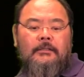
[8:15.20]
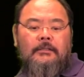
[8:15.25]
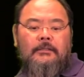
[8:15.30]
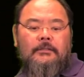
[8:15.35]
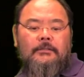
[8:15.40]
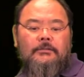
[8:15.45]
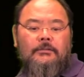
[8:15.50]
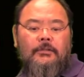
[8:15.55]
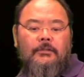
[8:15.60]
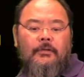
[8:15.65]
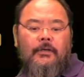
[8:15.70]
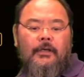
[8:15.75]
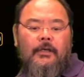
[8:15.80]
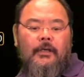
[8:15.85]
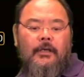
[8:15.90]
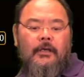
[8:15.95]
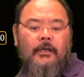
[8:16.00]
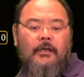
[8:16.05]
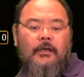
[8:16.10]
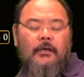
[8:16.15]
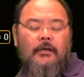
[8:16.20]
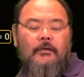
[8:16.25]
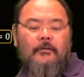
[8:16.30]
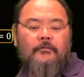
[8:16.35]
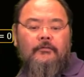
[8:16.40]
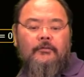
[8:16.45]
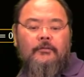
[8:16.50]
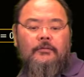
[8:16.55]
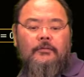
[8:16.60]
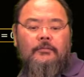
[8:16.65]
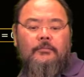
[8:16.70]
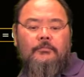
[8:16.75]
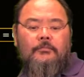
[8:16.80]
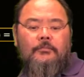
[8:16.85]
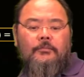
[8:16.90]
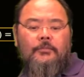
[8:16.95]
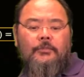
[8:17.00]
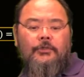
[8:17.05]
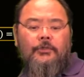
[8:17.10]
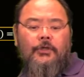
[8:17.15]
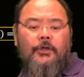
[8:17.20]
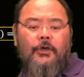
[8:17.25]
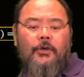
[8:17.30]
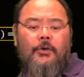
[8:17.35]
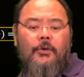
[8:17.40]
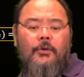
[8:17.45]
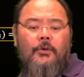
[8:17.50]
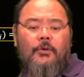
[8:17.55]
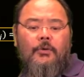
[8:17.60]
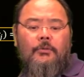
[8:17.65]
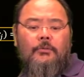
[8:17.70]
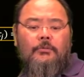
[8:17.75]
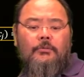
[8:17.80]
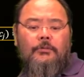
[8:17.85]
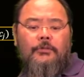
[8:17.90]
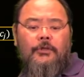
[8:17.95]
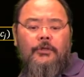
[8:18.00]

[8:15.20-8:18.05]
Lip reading: So if u